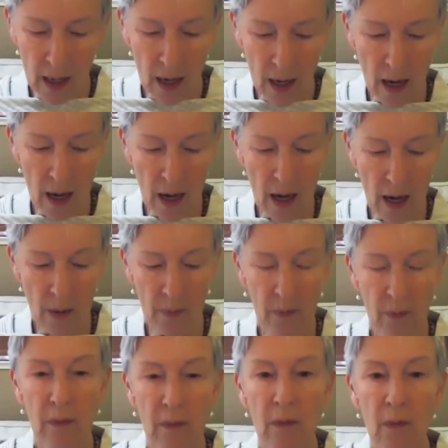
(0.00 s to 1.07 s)

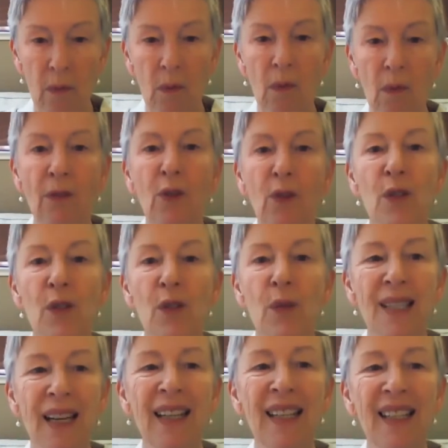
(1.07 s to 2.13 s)
of course, was
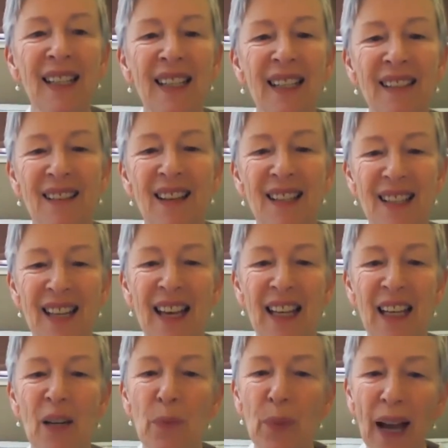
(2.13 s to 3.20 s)
studying Zen
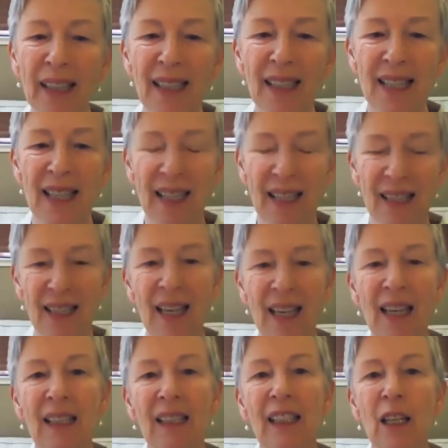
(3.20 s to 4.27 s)
and practicing
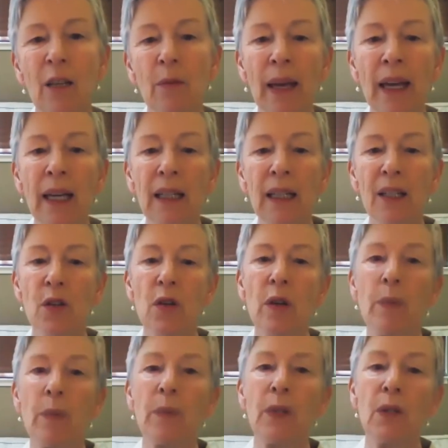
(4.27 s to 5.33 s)
Zen, and he made a
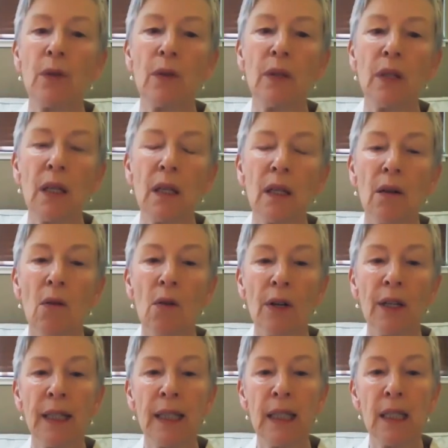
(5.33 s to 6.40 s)
trip to the
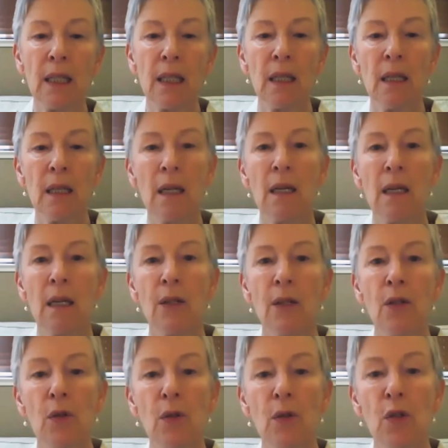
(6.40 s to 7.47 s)
Orient,
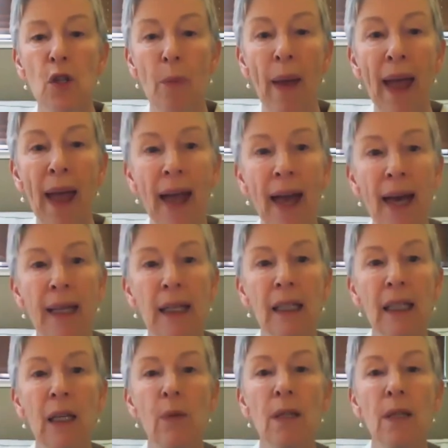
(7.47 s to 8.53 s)
to Japan, and
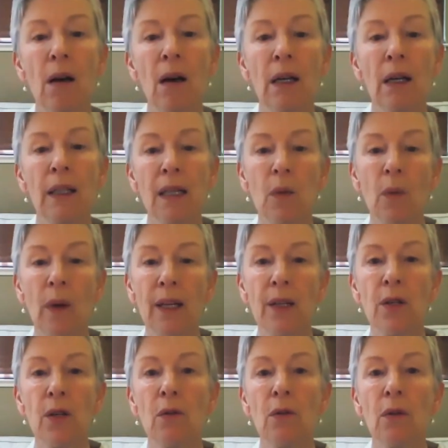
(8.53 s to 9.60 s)
he was on his way
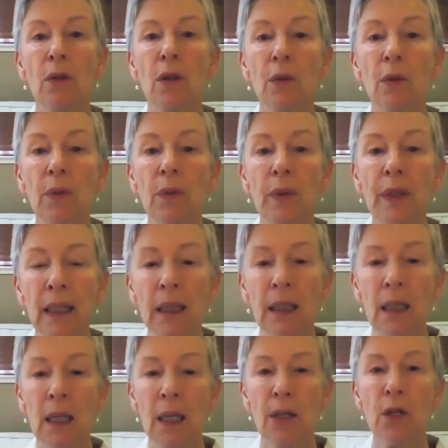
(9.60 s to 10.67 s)
to Korea
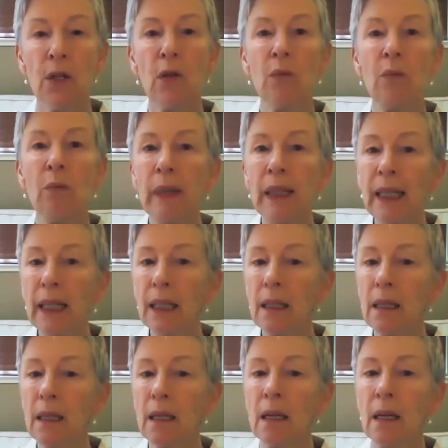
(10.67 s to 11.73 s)
to meet